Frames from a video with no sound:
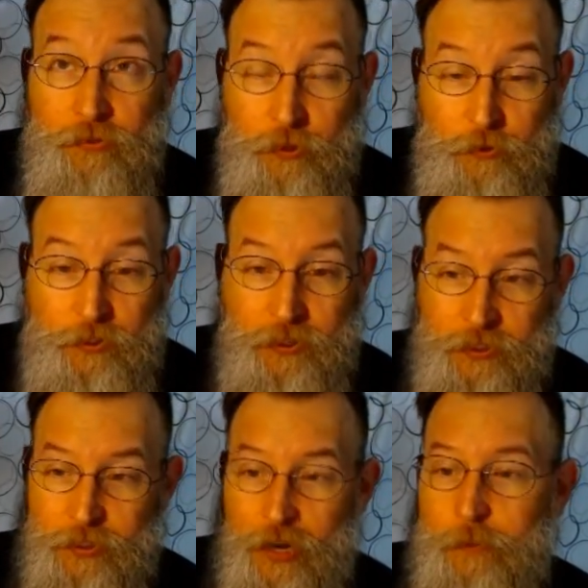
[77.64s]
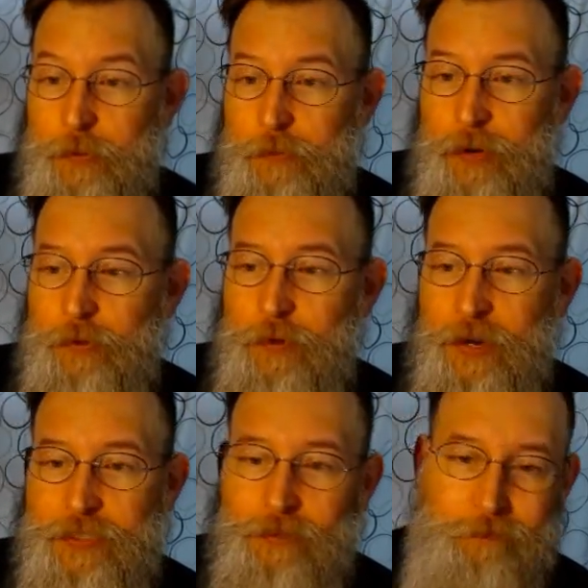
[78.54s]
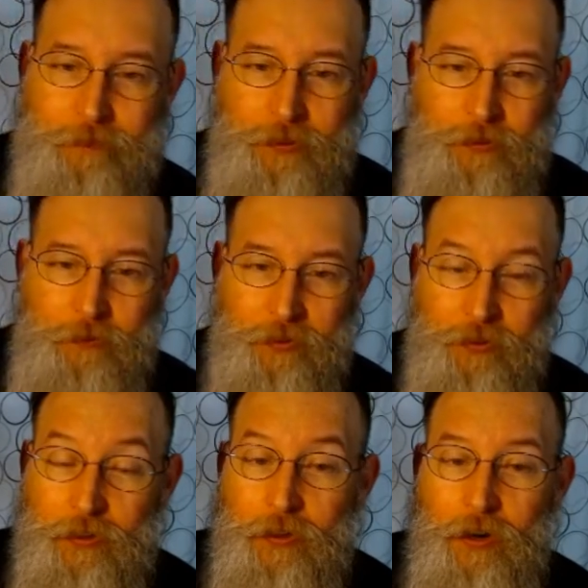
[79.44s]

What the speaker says: that excite me, but otherwise, whatever.